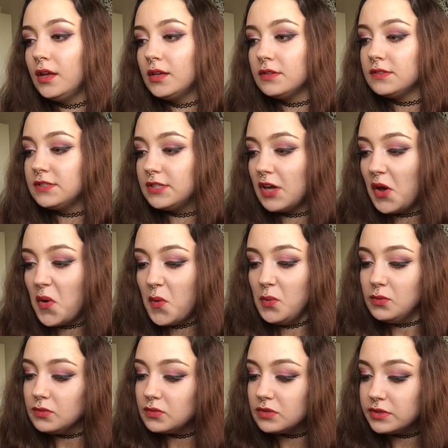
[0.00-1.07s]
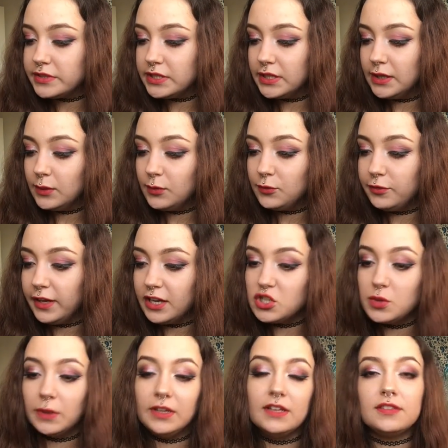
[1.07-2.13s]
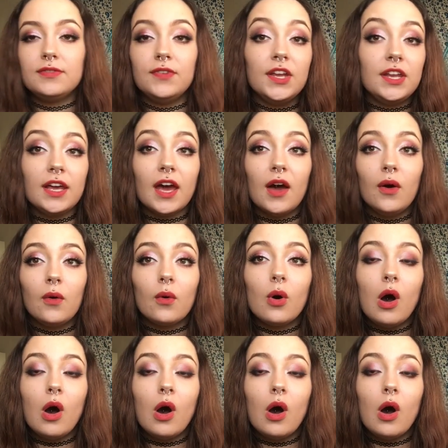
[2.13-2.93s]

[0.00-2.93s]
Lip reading: So to finish with this video,